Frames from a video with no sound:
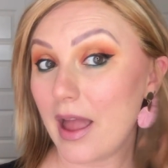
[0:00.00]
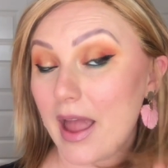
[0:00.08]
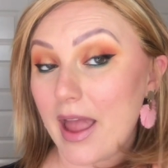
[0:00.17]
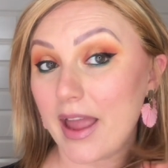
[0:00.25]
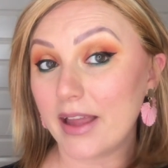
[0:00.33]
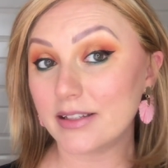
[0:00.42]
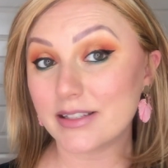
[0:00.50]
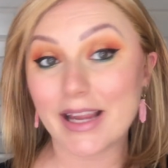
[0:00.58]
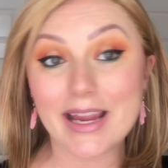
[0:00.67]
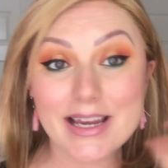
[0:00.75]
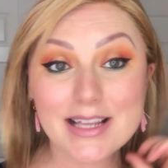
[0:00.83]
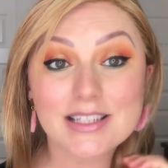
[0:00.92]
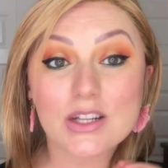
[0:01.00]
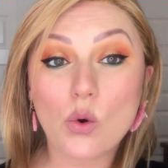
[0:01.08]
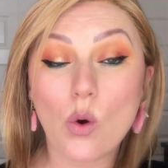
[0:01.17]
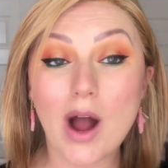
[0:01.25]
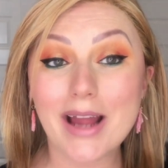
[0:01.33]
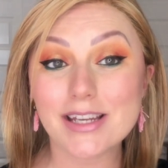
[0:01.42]
and it is
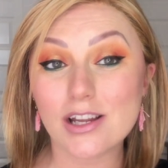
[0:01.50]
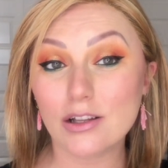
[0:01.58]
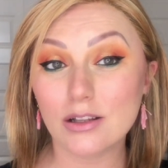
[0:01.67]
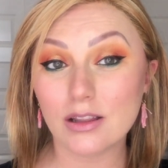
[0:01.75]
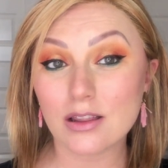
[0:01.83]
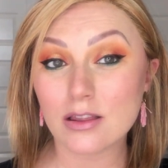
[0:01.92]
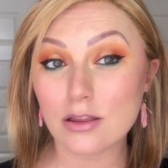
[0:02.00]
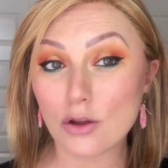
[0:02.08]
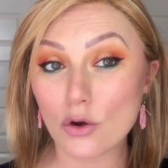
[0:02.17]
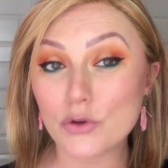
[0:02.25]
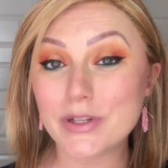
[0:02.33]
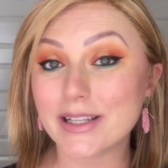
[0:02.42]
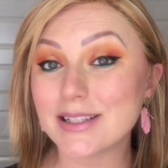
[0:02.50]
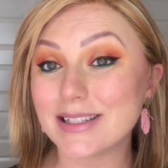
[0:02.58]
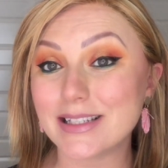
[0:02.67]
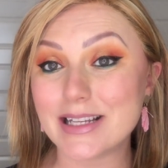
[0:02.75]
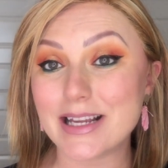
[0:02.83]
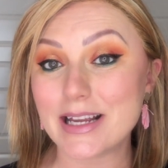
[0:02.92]
quite low
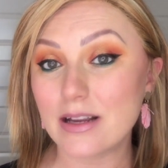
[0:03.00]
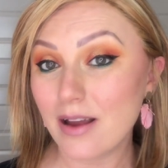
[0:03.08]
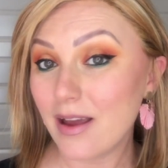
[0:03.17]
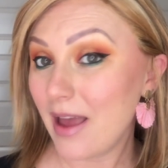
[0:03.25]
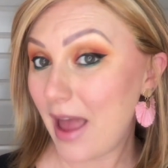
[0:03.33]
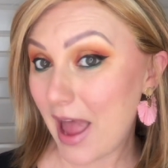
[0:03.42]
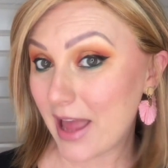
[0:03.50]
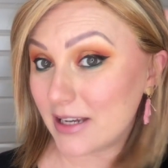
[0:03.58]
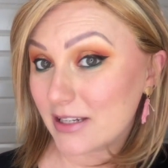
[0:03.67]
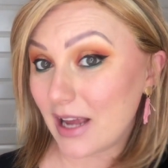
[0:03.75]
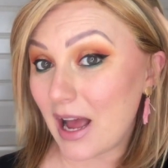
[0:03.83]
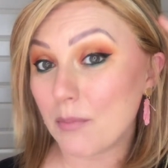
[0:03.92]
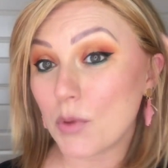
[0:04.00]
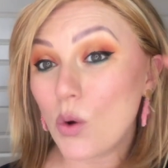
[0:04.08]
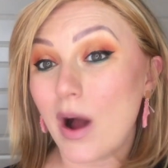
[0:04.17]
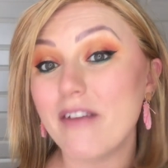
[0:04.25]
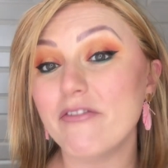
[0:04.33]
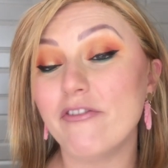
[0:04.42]
density and
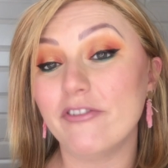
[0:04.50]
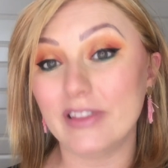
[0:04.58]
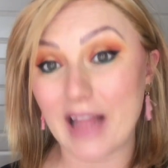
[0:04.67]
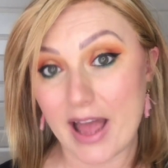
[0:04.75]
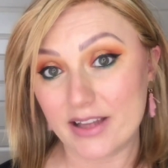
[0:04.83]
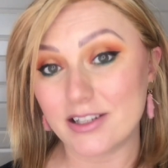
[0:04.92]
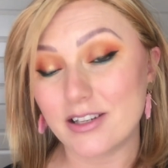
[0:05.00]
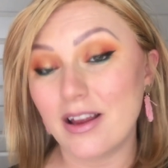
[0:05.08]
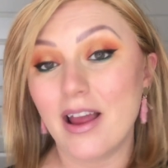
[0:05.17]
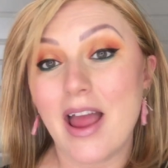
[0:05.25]
quite flat.